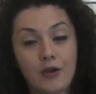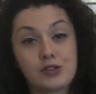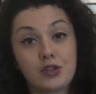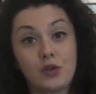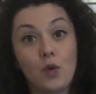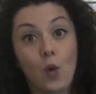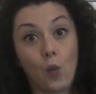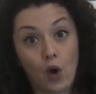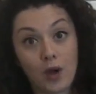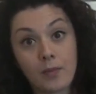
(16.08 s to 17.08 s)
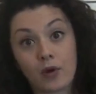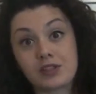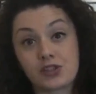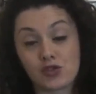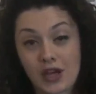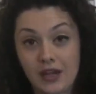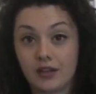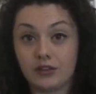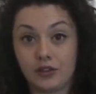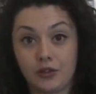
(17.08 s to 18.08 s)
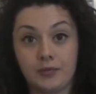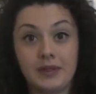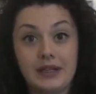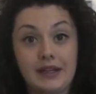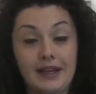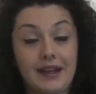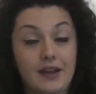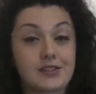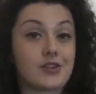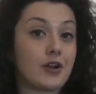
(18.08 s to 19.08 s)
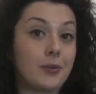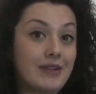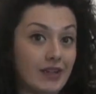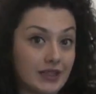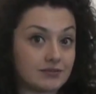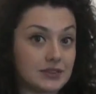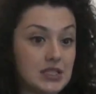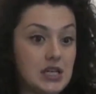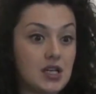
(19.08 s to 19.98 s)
how to warp or string a loom, and how to start a weaving.